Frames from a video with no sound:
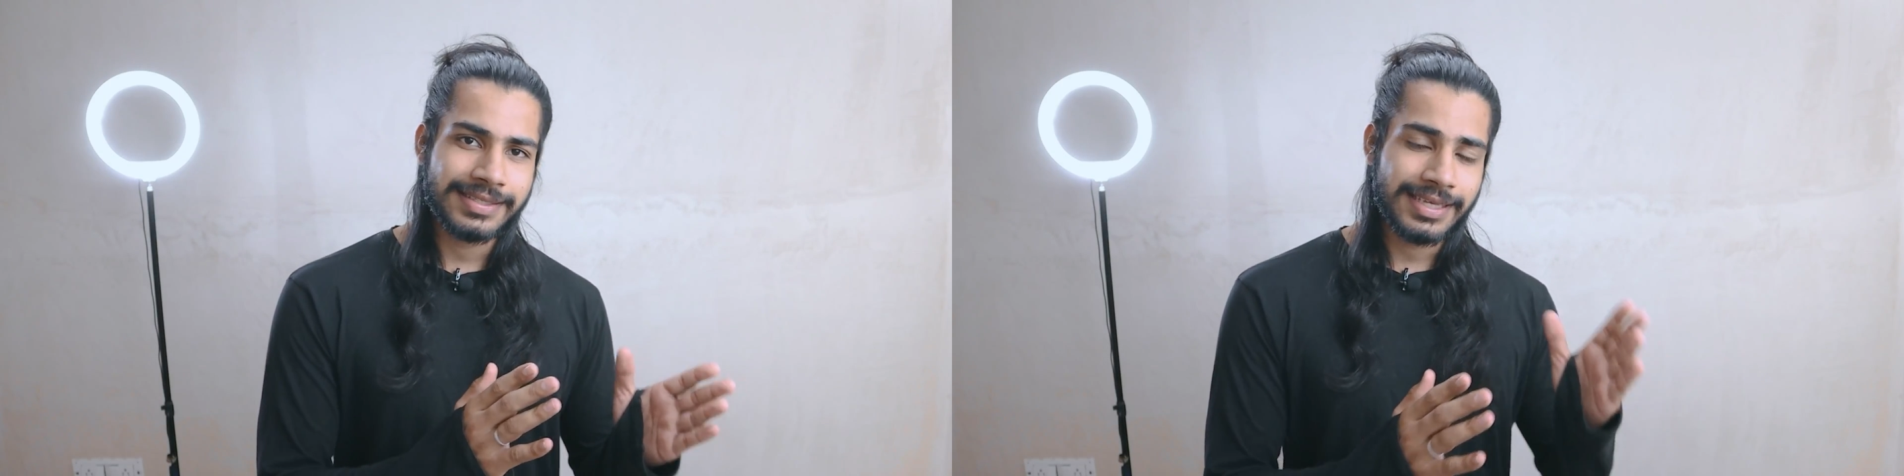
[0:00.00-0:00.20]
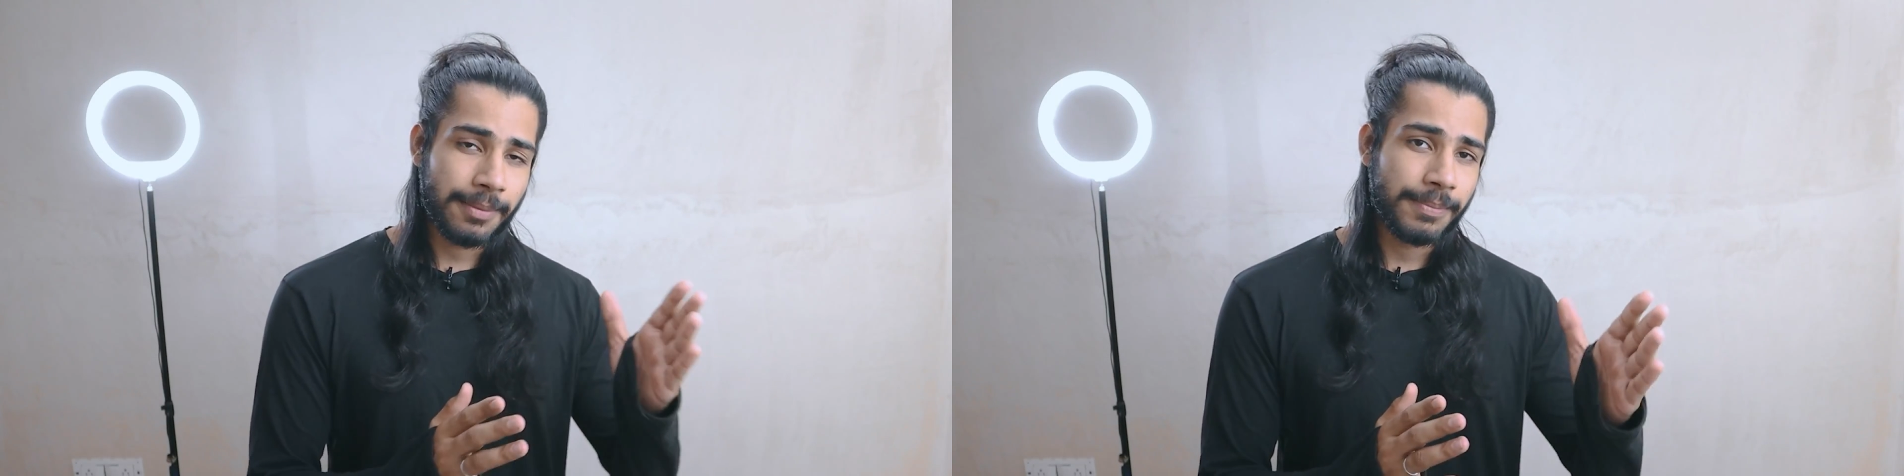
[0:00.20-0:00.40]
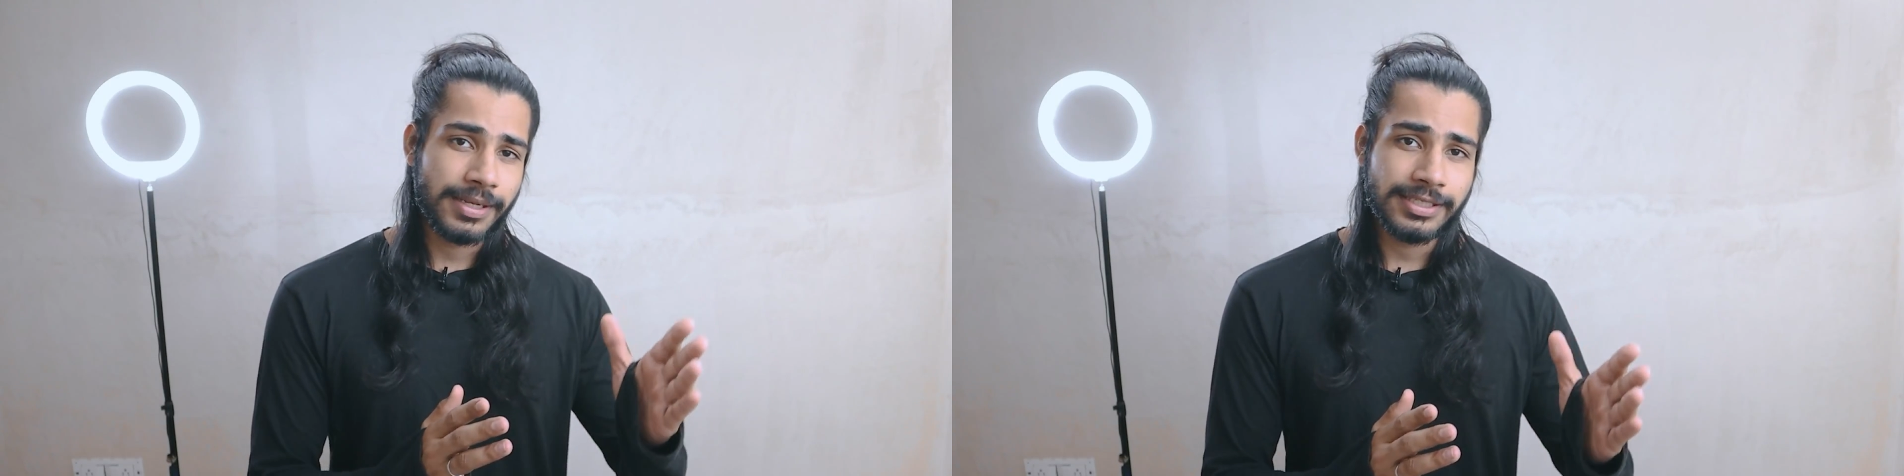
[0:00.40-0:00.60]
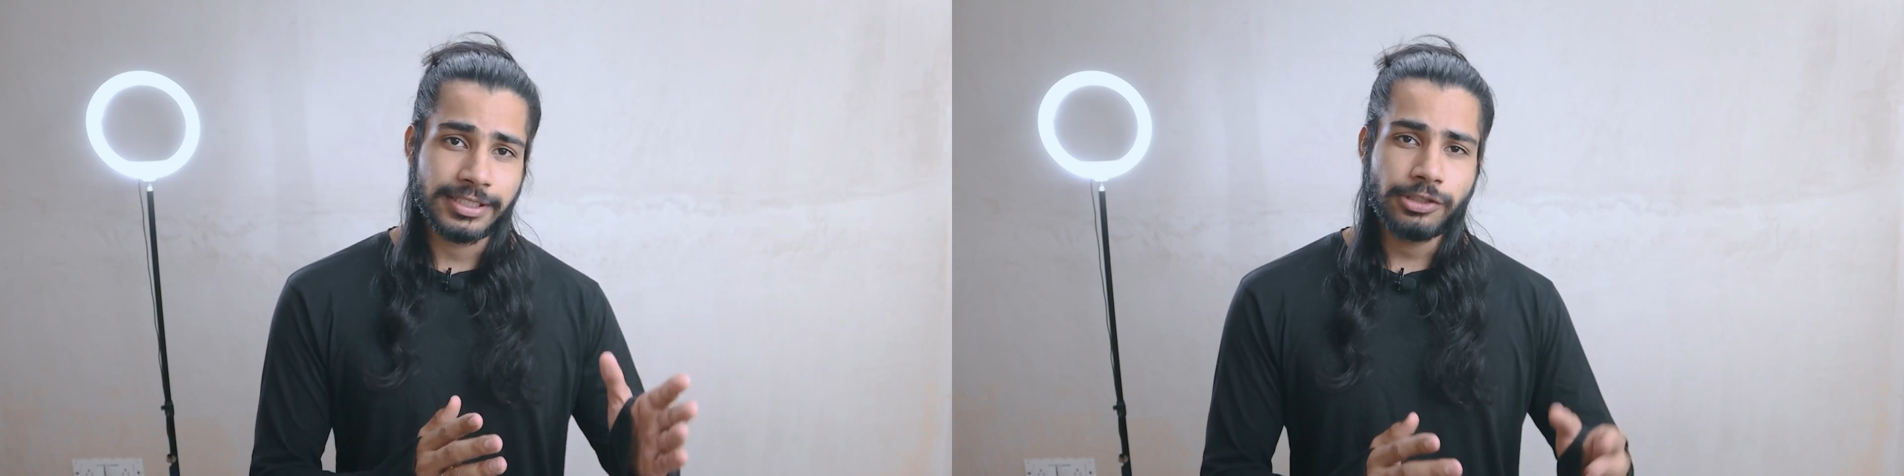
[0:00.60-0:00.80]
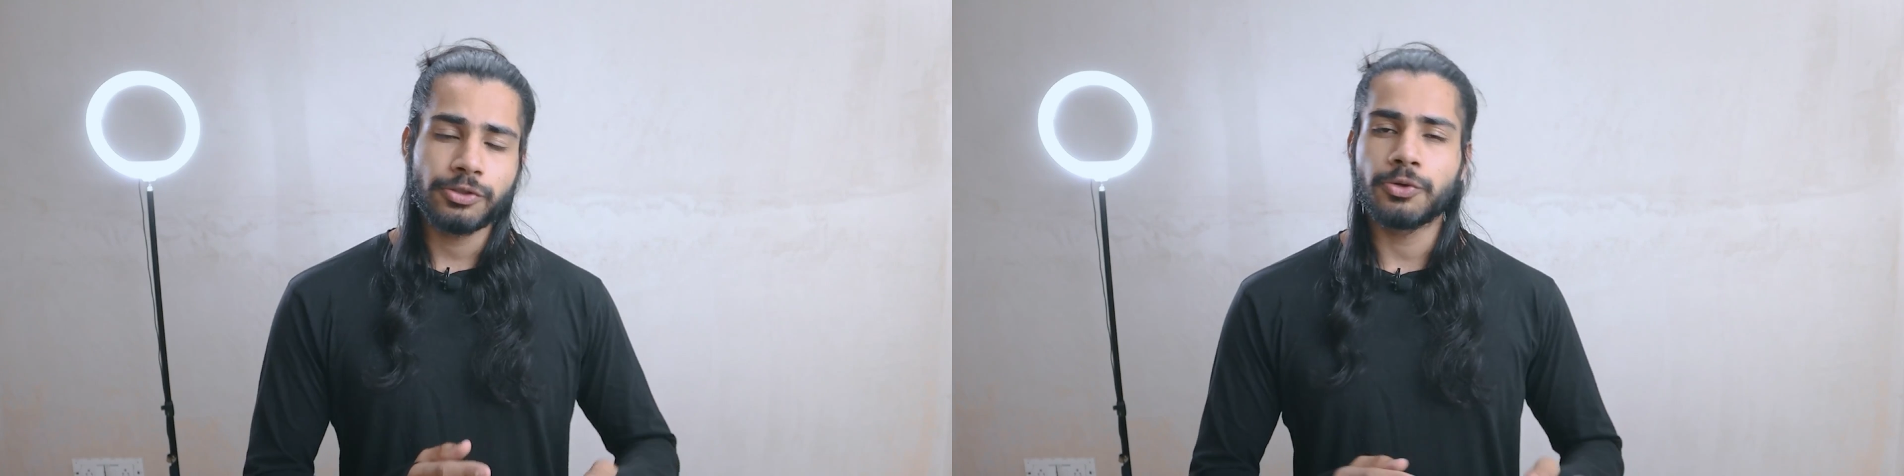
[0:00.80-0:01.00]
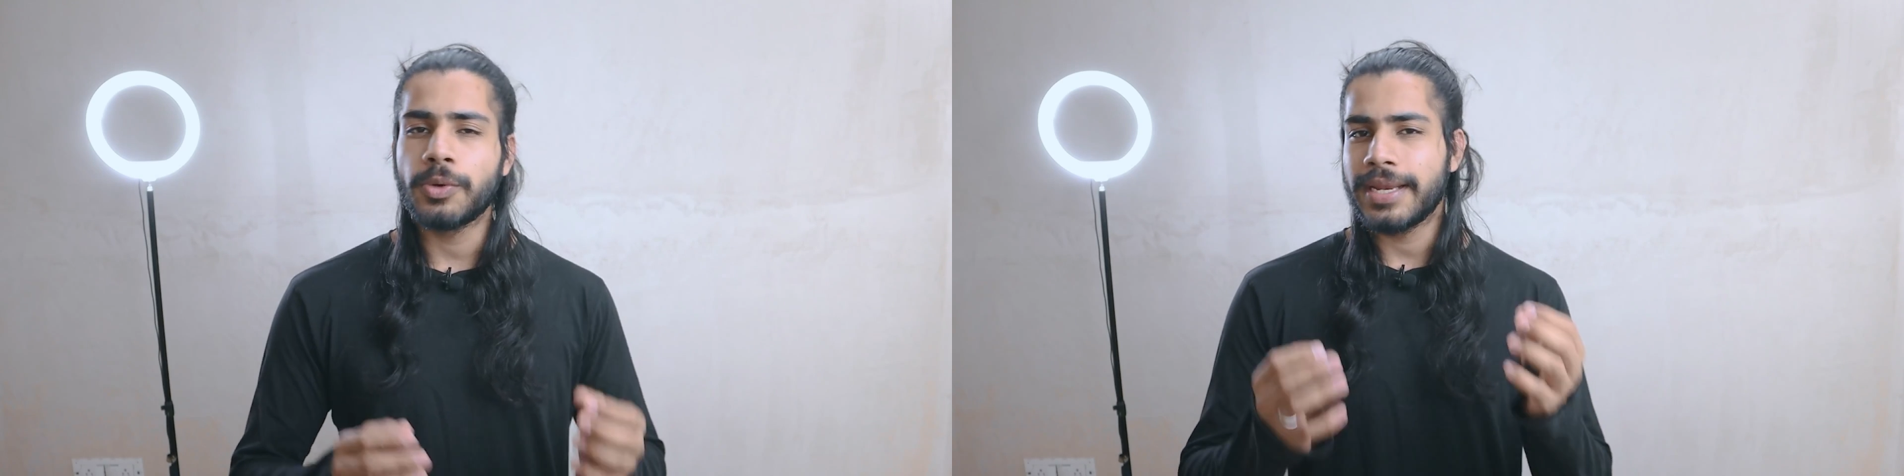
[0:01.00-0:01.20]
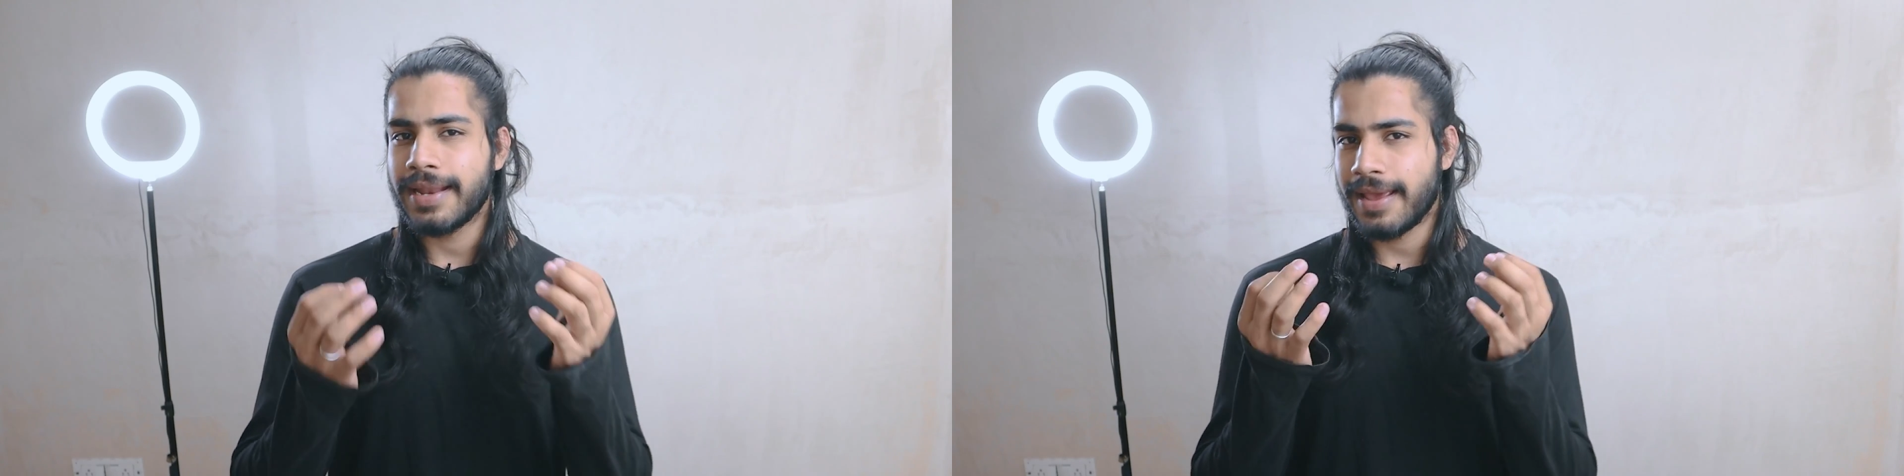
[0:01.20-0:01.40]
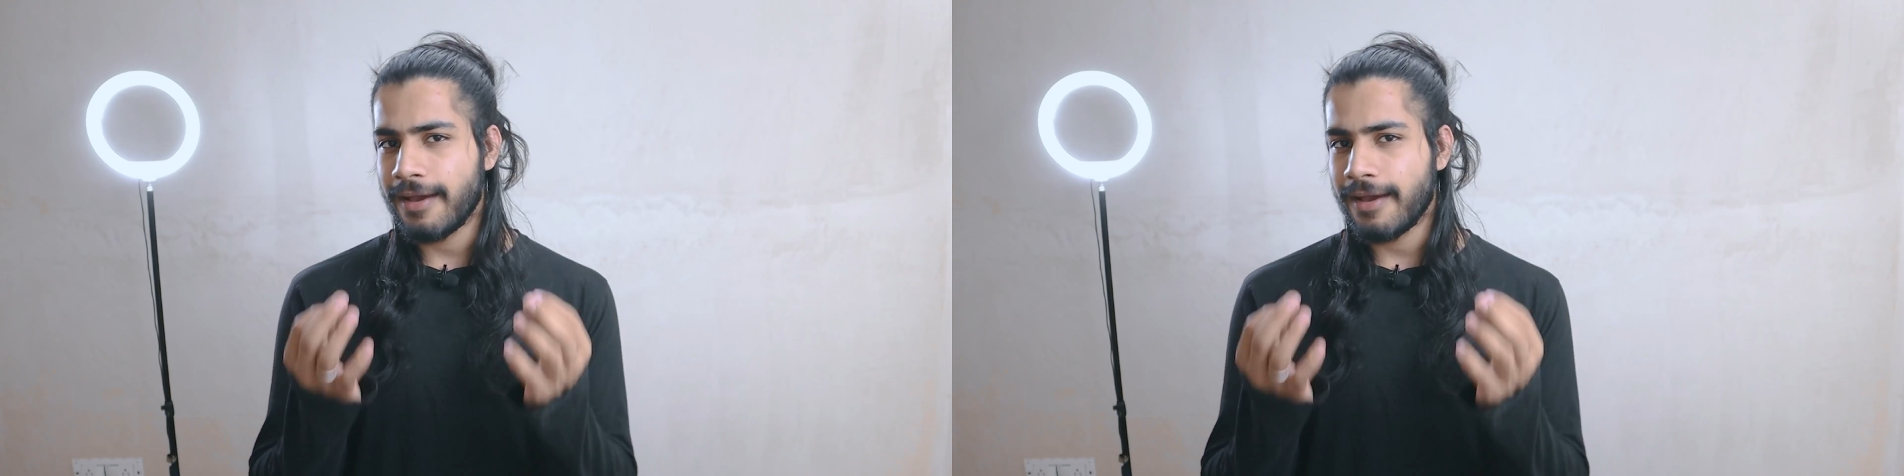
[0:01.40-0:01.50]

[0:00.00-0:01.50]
the ability to ruin